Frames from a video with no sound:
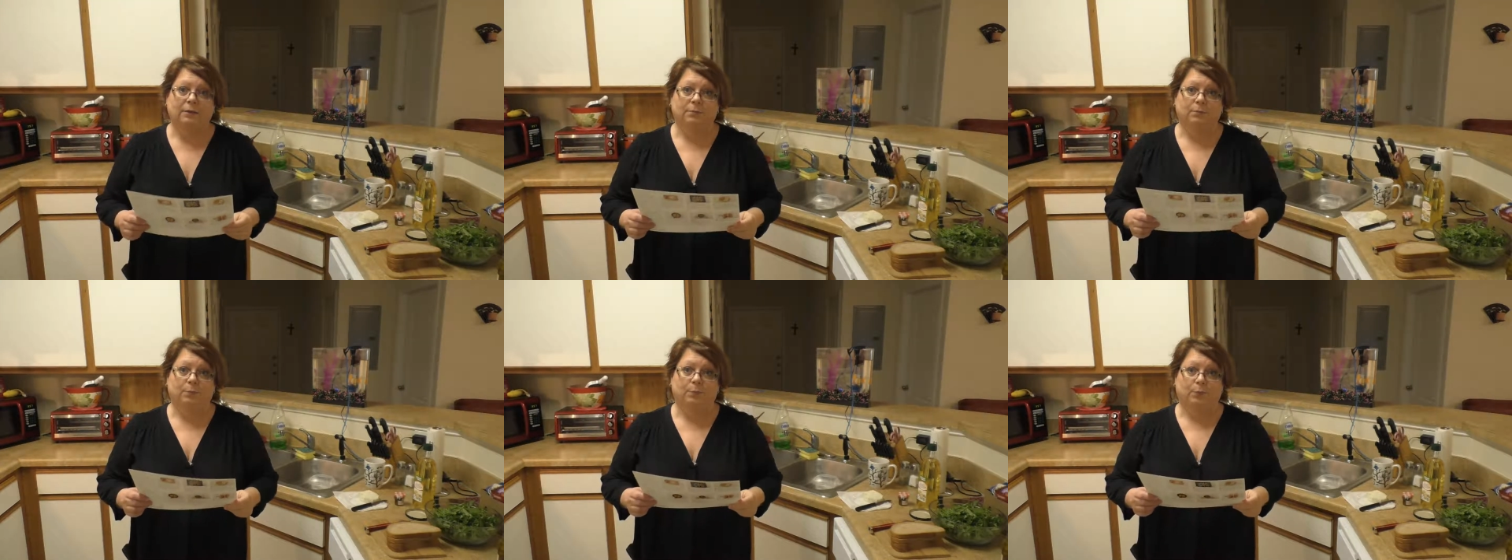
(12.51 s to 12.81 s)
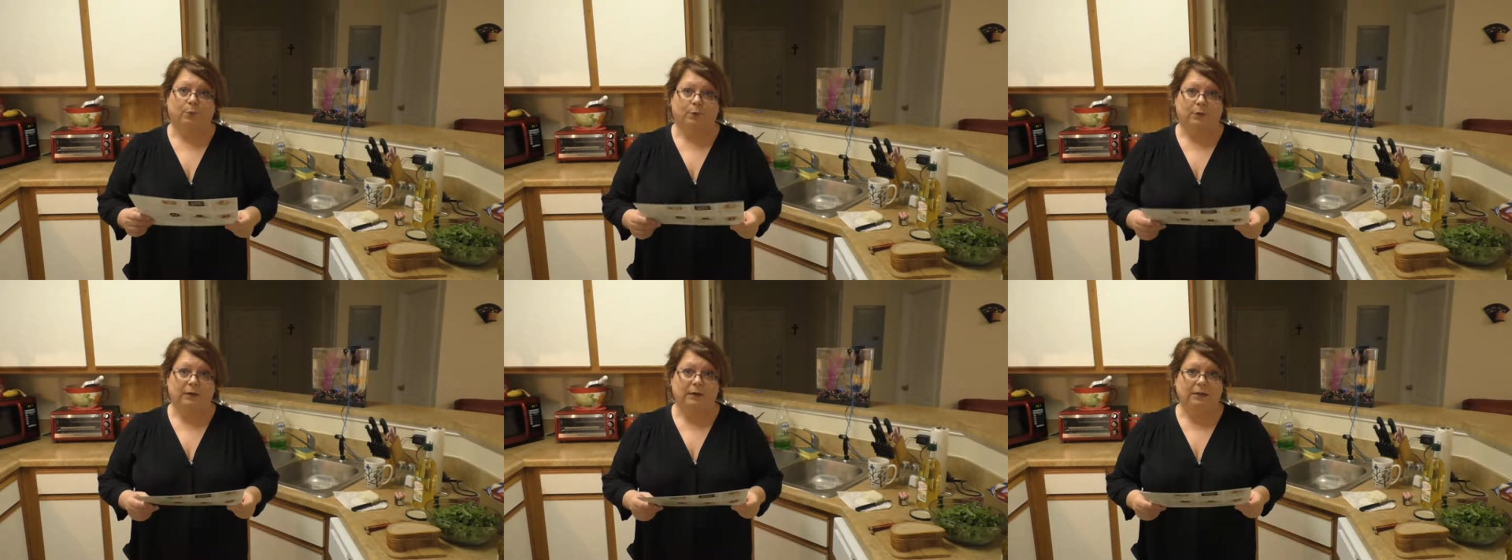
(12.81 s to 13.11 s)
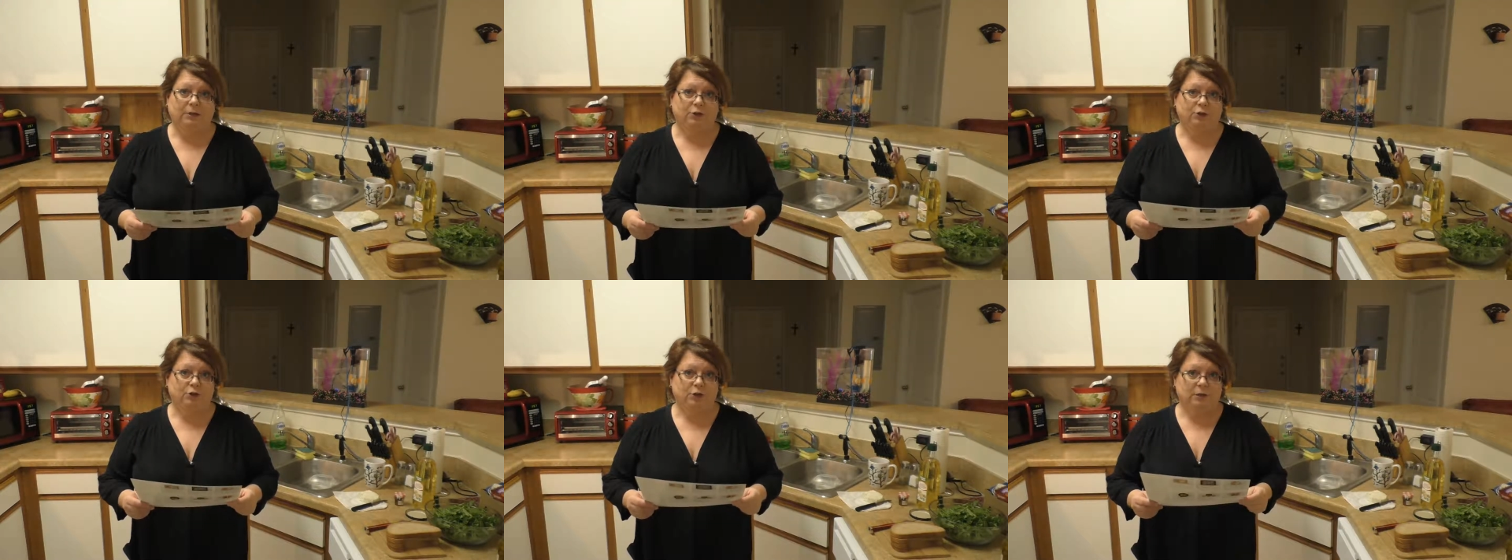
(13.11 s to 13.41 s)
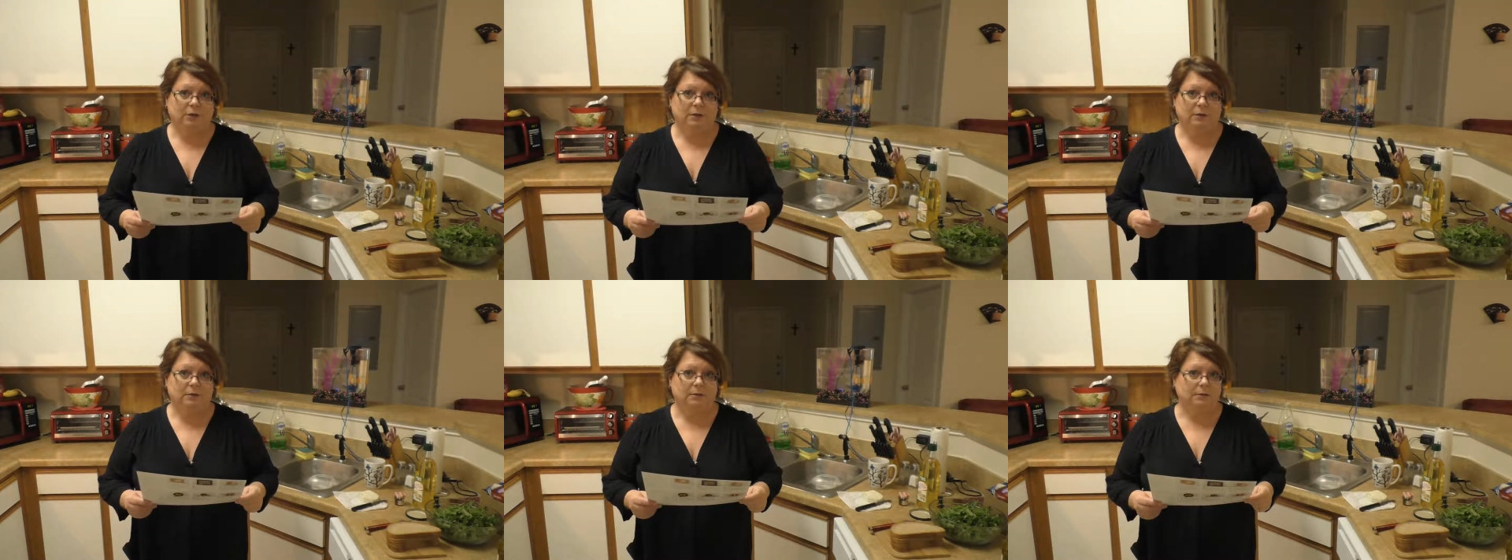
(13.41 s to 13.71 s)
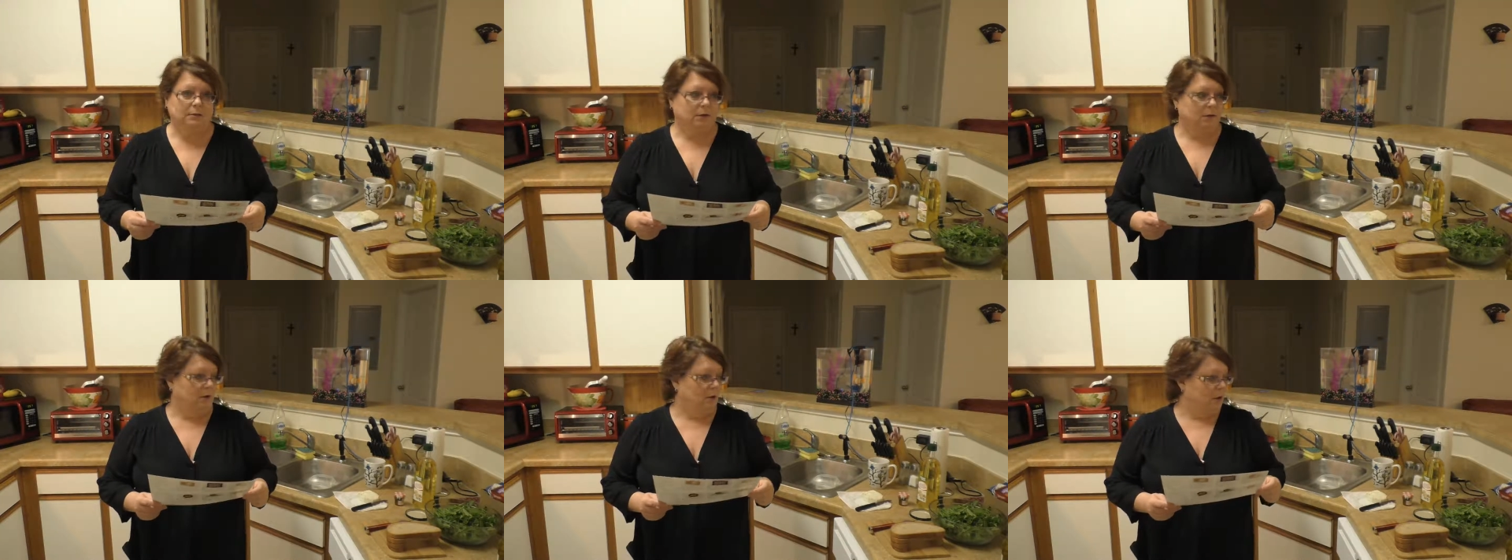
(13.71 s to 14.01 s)
brie
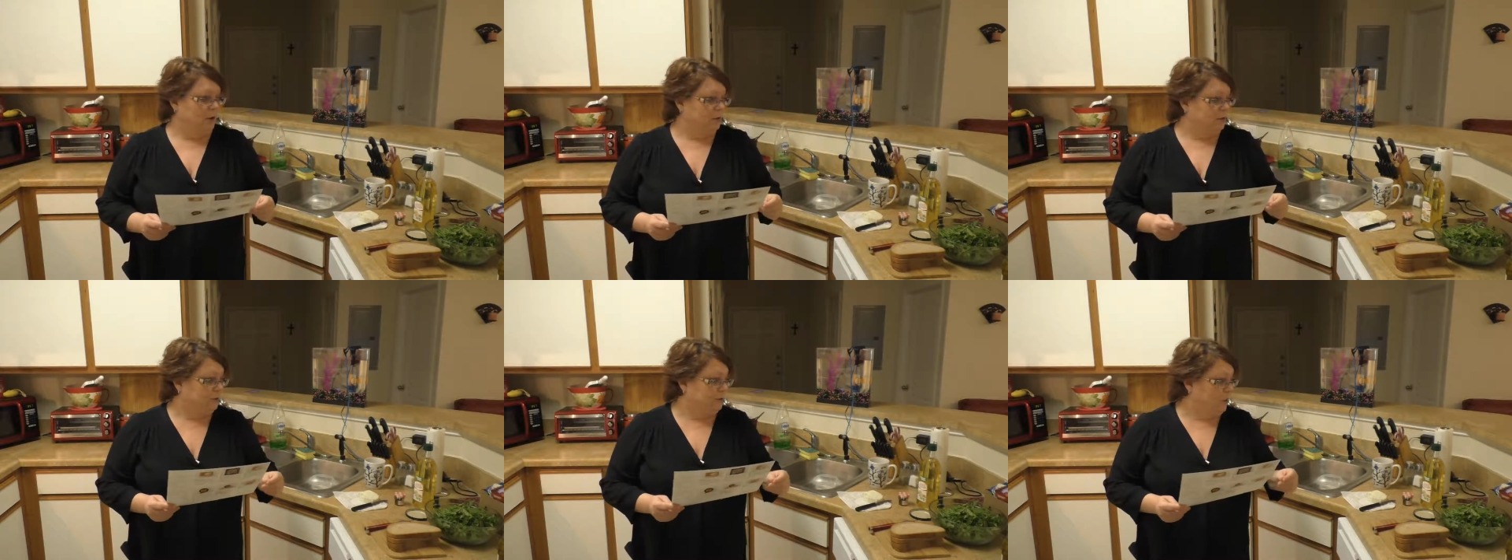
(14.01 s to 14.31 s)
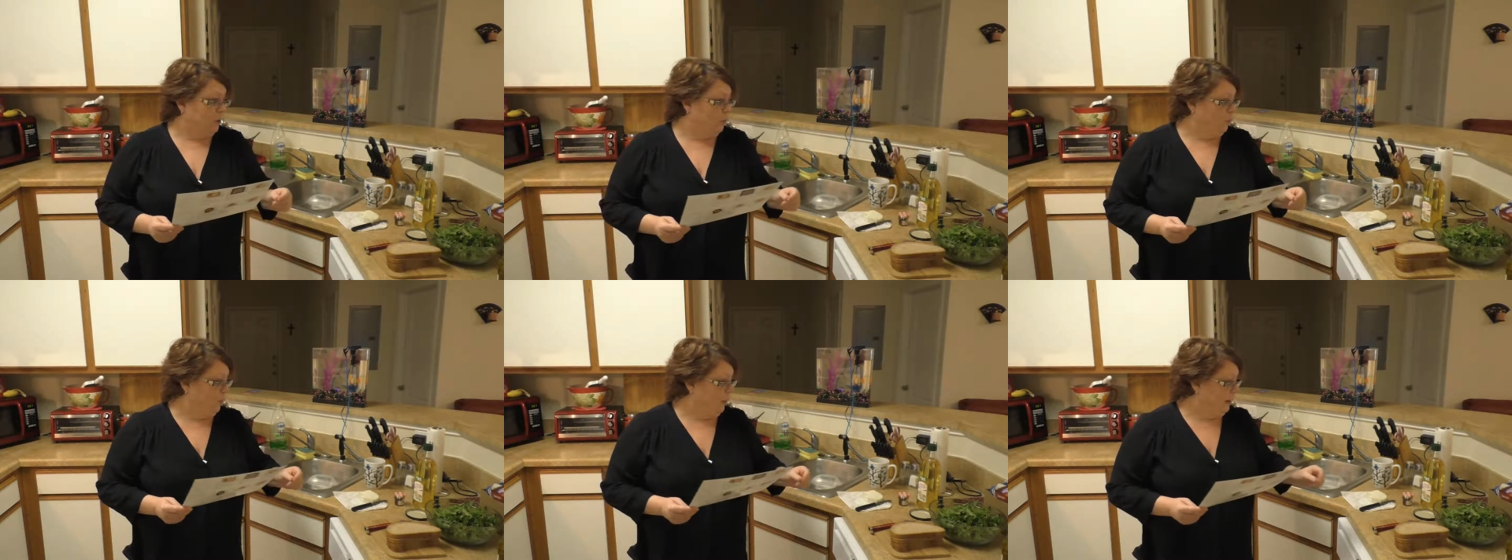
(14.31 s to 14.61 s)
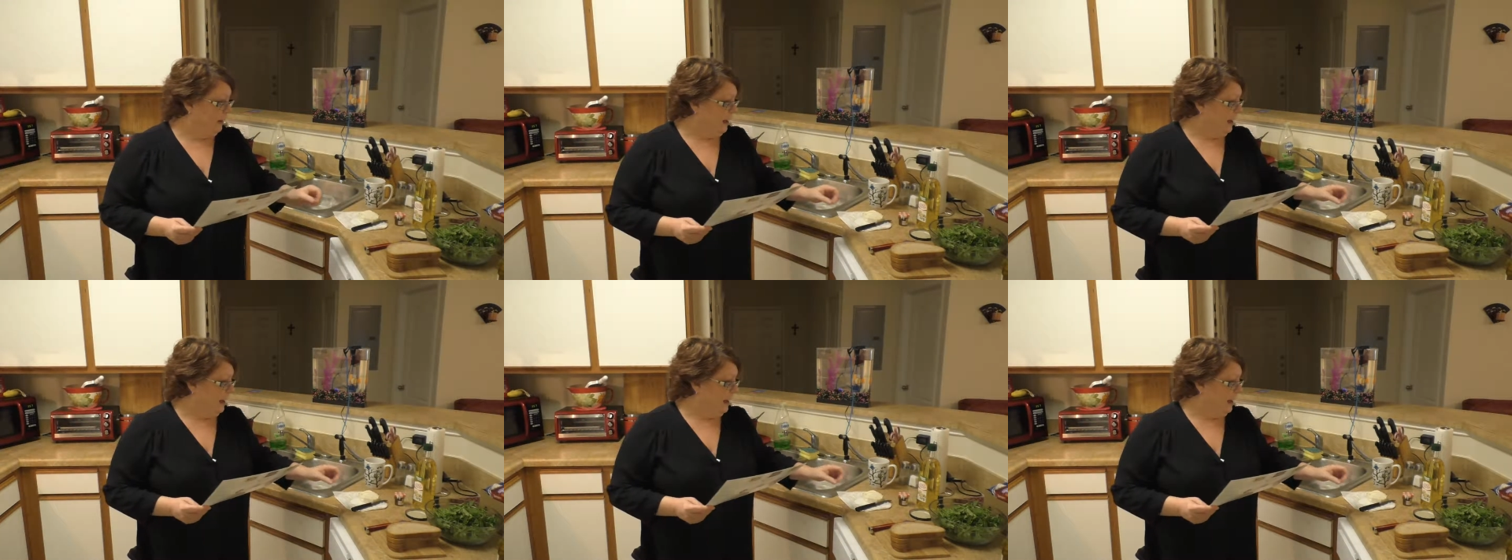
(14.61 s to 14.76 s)
cheese, so when